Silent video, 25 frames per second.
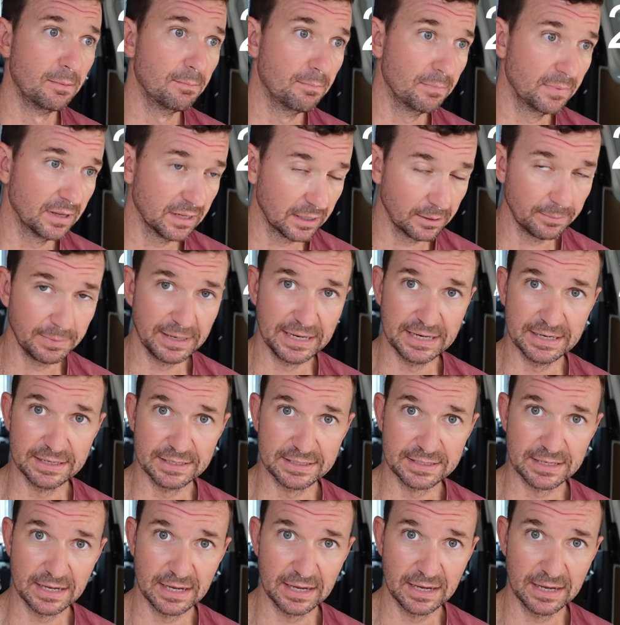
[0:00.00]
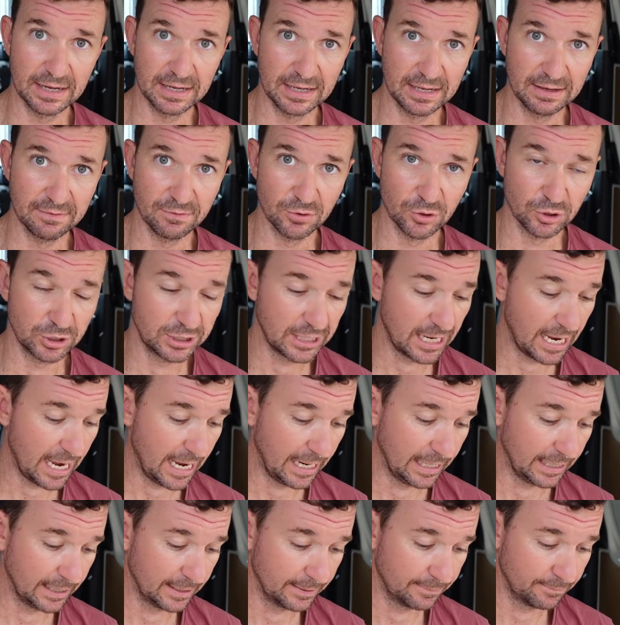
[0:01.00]
millimeters, give or
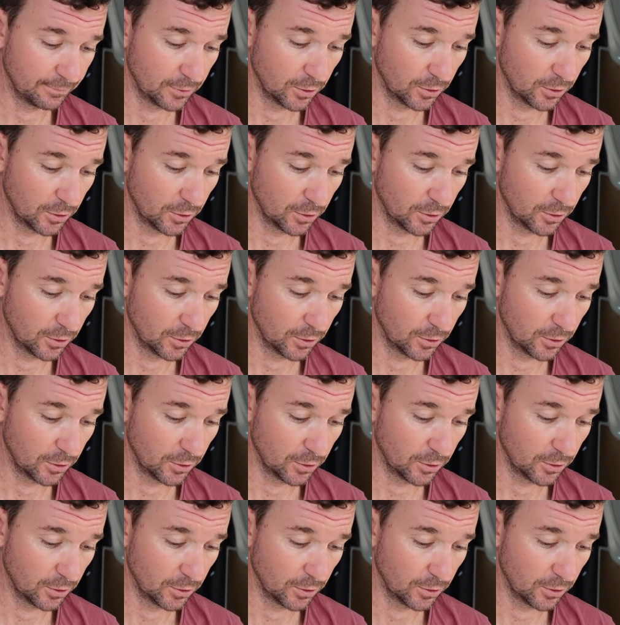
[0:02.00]
take.